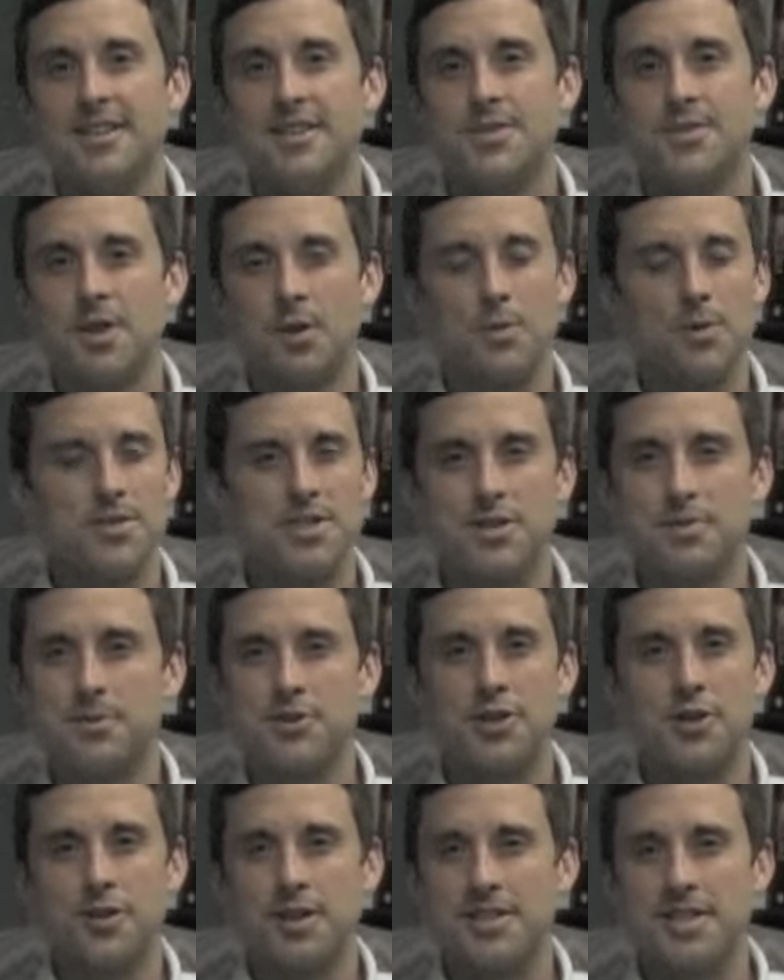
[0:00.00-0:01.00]
So I wasn't
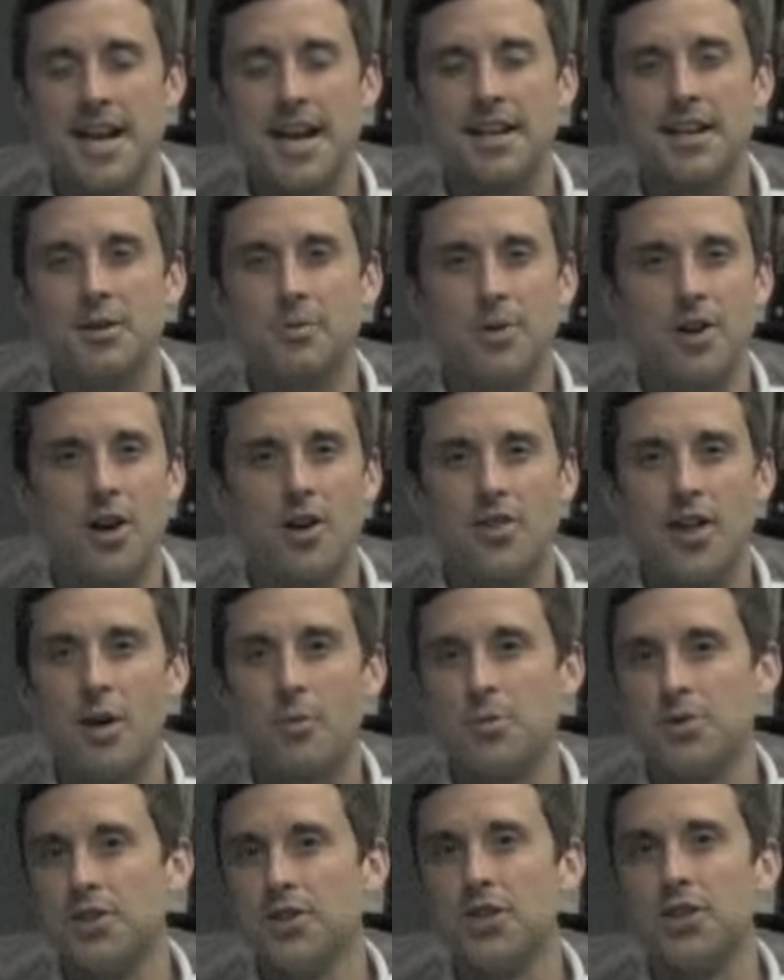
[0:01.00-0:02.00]
sure exactly what all
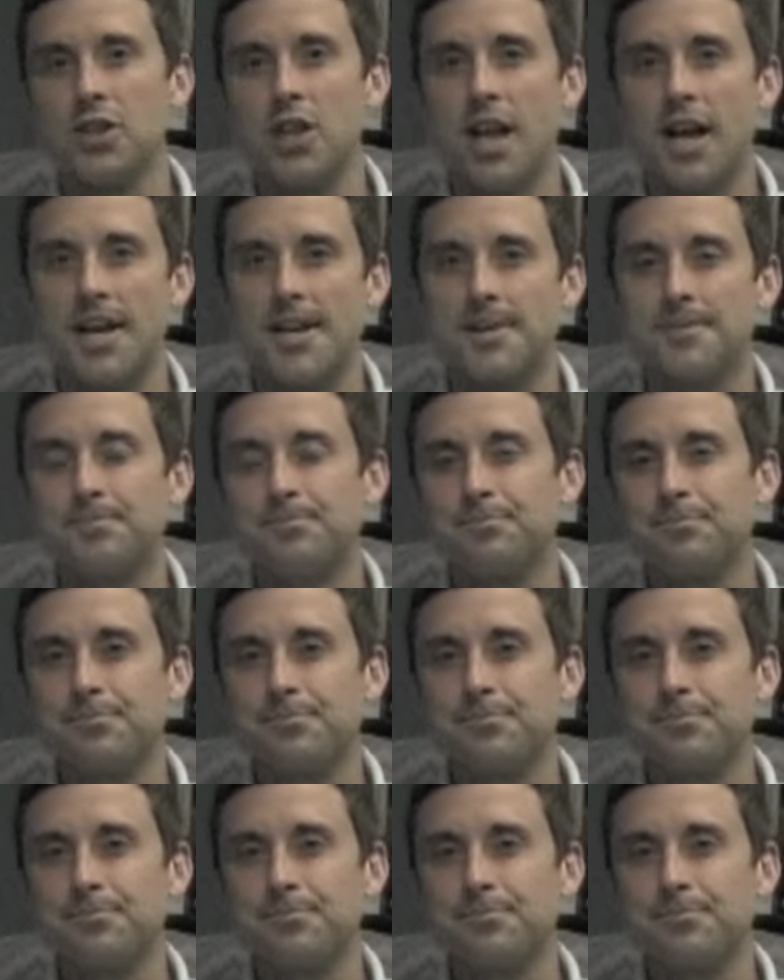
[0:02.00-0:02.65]
that would look like.